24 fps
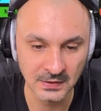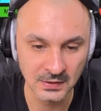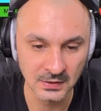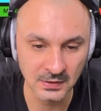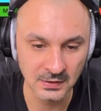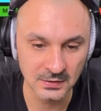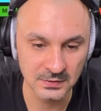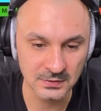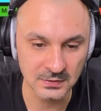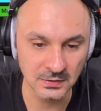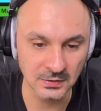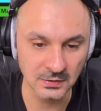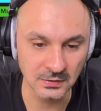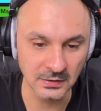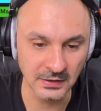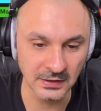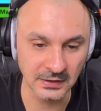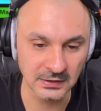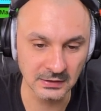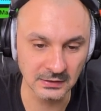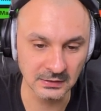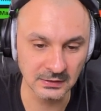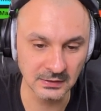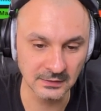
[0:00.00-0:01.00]
So I
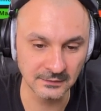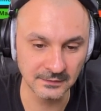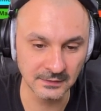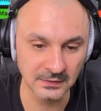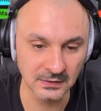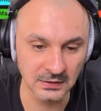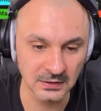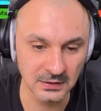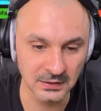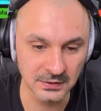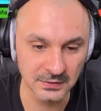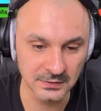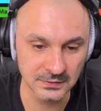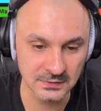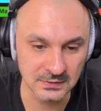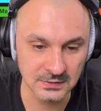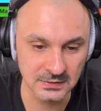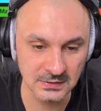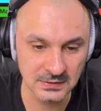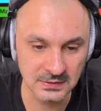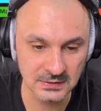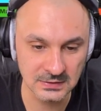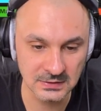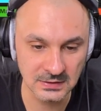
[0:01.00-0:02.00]
can definitely use
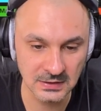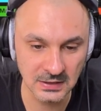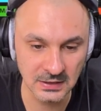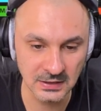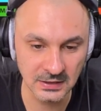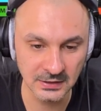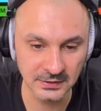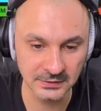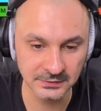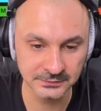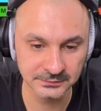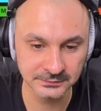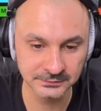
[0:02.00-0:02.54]
this guy.